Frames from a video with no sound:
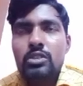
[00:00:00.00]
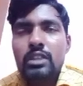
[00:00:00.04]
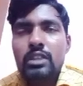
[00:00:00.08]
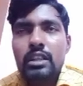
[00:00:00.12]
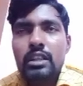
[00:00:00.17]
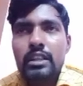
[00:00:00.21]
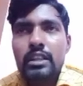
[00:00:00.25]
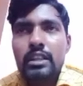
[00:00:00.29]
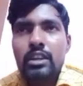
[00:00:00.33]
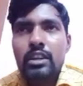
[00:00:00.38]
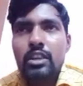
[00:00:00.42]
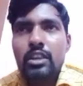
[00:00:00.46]

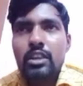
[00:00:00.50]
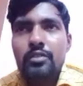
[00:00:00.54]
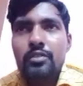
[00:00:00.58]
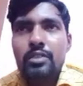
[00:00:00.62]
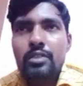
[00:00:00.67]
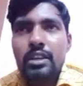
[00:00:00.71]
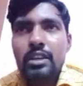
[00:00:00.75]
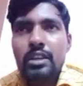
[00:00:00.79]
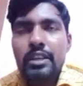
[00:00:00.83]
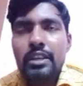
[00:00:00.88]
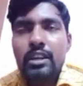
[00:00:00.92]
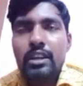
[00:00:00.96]

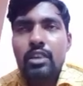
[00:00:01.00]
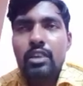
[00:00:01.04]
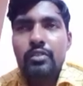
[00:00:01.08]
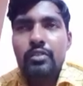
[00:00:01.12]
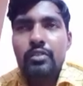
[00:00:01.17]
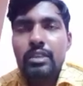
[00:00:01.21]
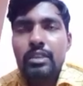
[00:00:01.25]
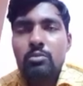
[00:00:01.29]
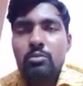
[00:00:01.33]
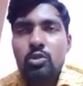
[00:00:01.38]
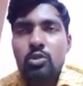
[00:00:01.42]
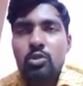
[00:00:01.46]
NDRF
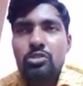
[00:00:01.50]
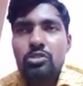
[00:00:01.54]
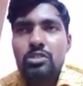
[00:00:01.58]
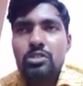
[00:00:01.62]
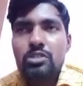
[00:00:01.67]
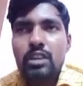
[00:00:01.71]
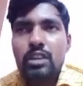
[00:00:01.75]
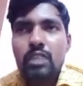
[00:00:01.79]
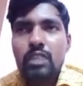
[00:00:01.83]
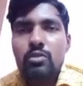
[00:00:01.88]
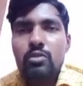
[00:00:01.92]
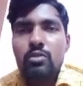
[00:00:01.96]
team
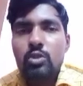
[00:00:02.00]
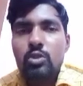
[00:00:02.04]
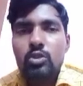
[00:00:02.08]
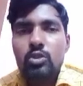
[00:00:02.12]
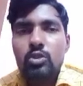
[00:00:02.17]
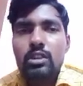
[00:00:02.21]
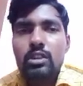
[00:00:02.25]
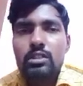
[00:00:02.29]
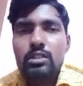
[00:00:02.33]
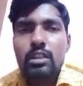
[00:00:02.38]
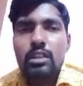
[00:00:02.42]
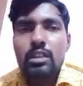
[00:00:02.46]
mostly helpful to
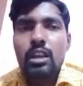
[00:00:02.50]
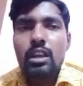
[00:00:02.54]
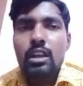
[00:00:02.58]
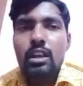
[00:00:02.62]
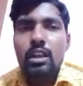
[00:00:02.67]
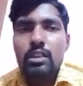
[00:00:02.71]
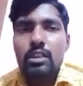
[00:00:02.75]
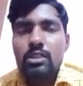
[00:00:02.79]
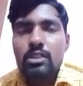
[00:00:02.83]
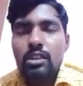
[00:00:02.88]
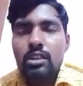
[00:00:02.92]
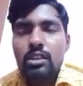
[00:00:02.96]
us,
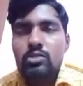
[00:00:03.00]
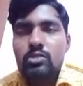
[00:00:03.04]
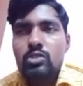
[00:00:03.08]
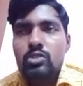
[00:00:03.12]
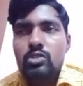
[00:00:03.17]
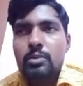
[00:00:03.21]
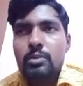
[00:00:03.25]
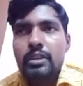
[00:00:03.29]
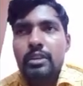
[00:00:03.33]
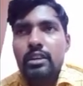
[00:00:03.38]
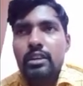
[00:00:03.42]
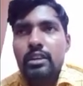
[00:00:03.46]

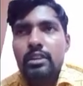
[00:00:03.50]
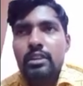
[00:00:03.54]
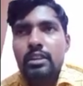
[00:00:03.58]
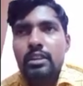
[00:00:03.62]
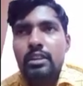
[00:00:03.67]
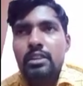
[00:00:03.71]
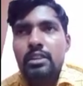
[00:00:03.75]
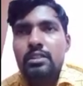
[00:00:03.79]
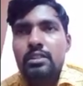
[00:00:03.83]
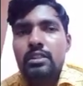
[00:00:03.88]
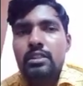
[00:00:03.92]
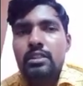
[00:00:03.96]
non-government
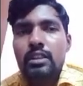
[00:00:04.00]
organization.